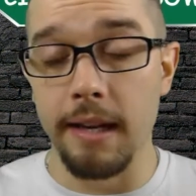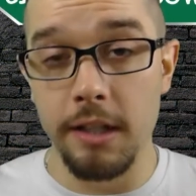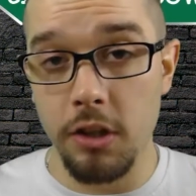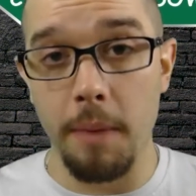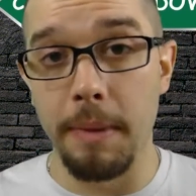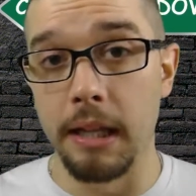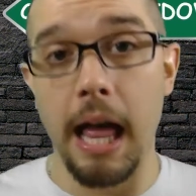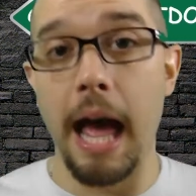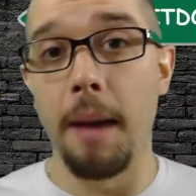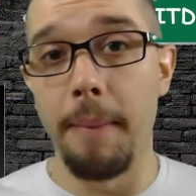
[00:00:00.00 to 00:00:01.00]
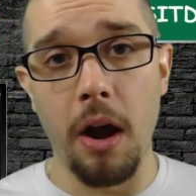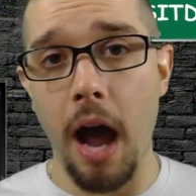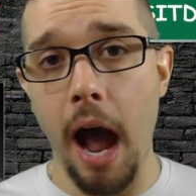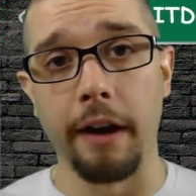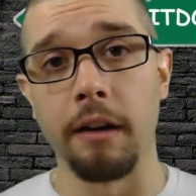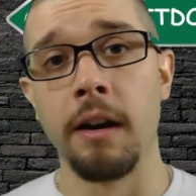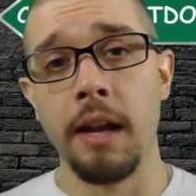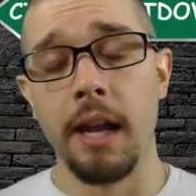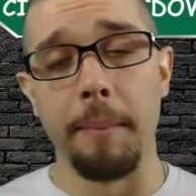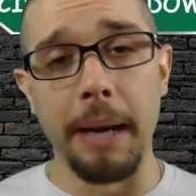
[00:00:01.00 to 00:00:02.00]
He taught me a lot about honor
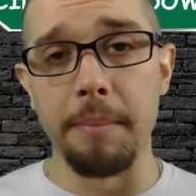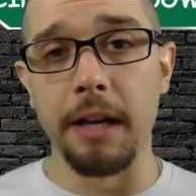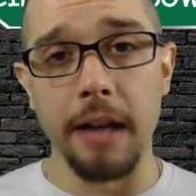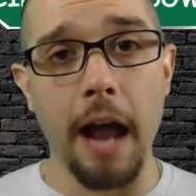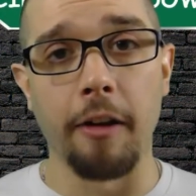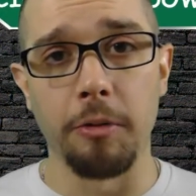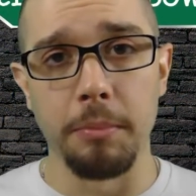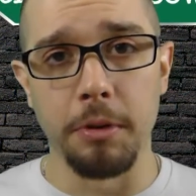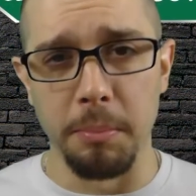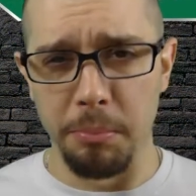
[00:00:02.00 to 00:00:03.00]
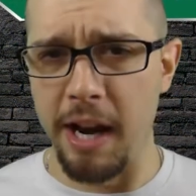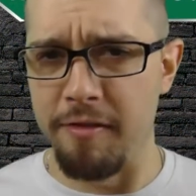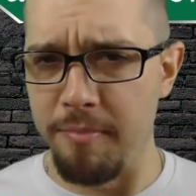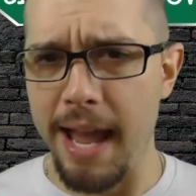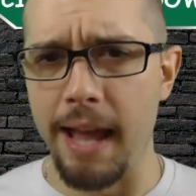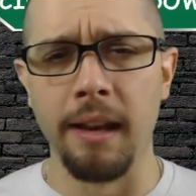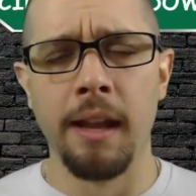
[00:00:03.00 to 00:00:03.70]
and made me an honorable and brave man.